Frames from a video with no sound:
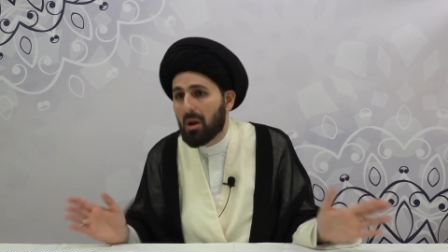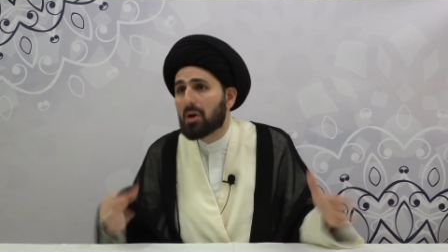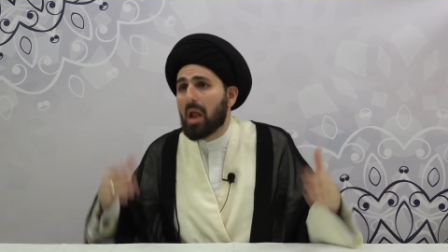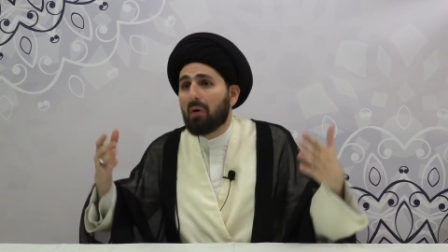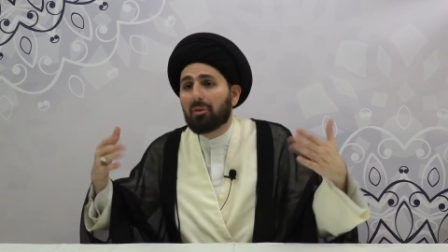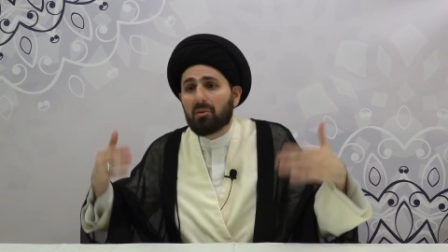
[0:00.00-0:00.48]

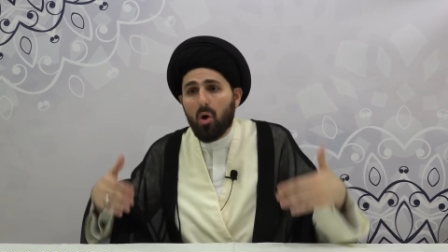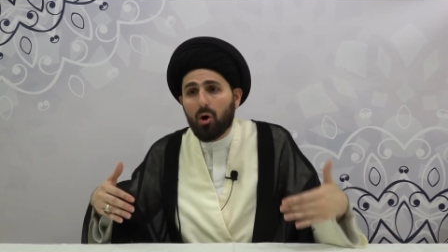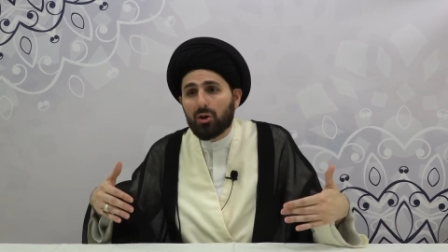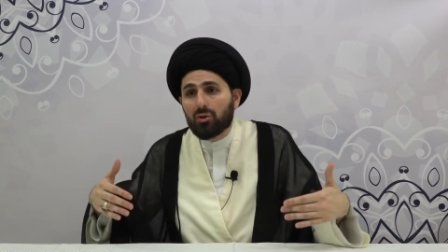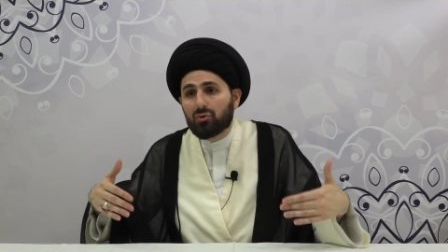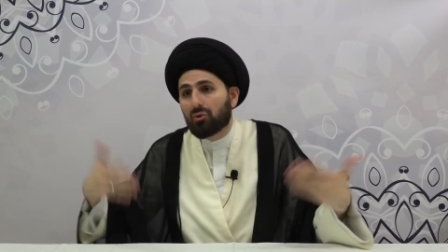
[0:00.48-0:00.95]
Now, the more
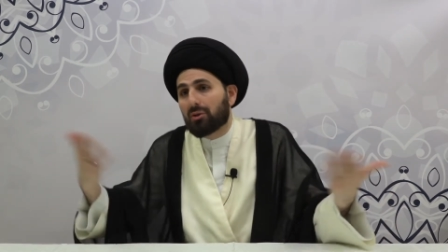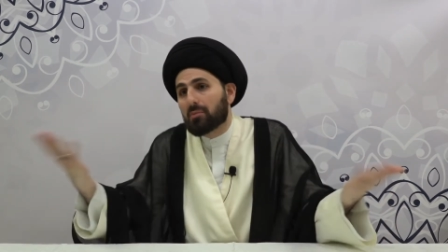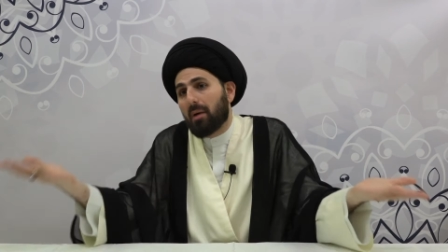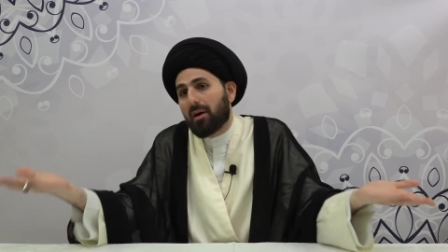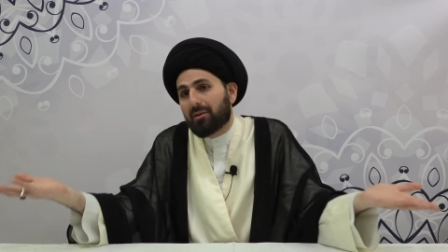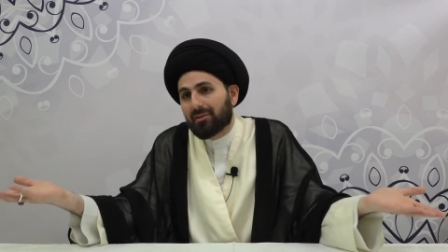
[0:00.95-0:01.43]
you do, the
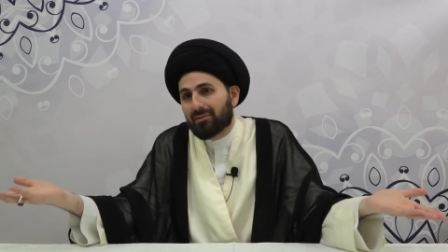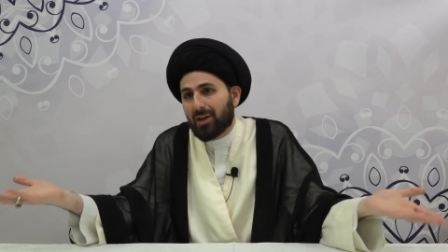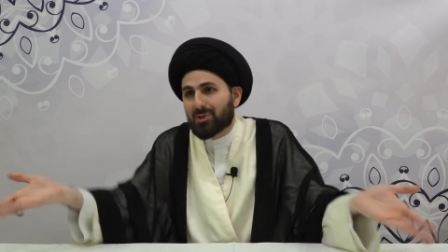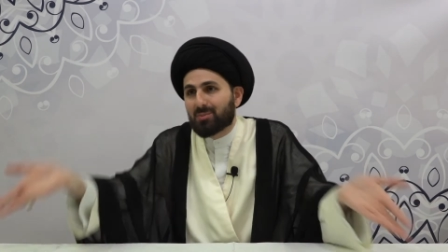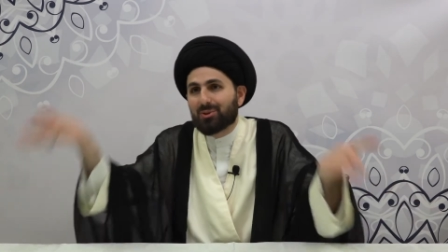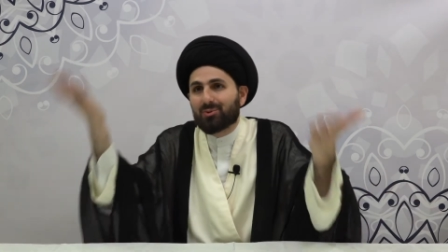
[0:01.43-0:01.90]
better.
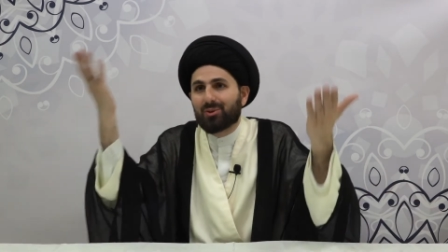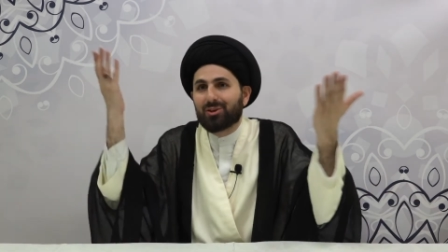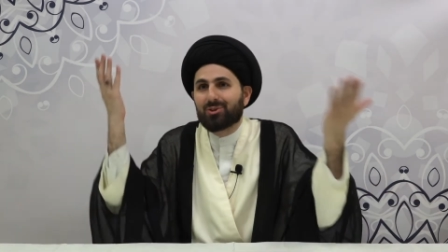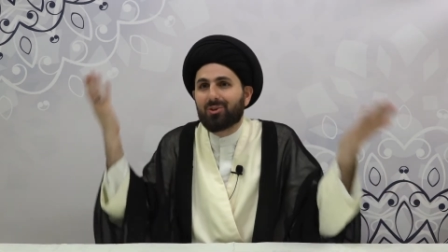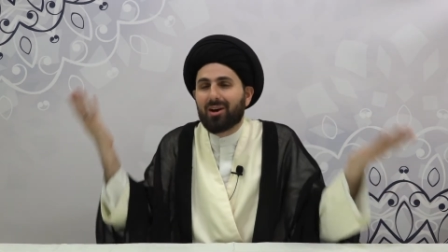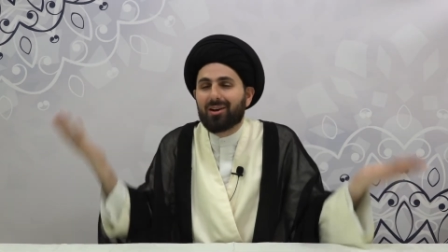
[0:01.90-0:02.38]
That's between
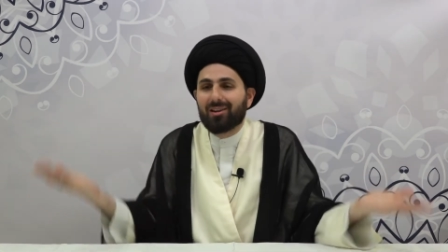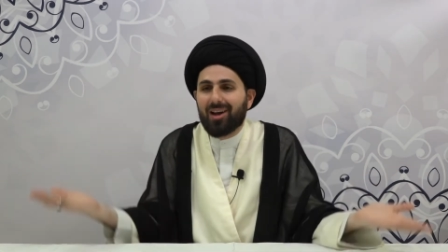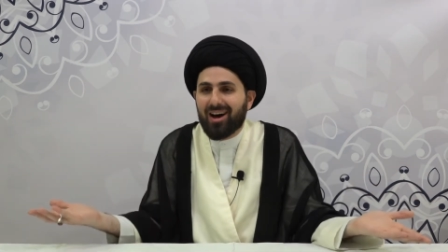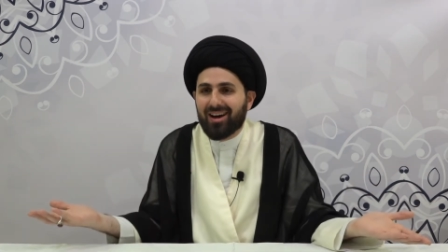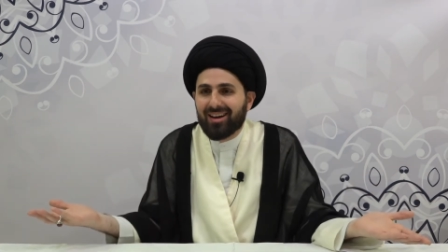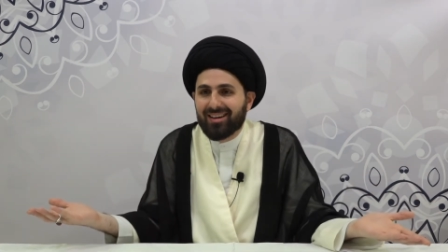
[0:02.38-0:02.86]
you and
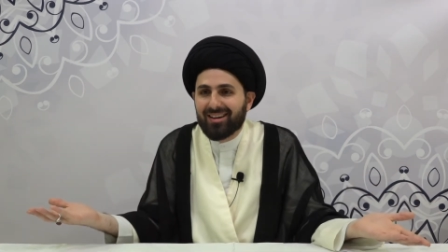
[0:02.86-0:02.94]
Allah.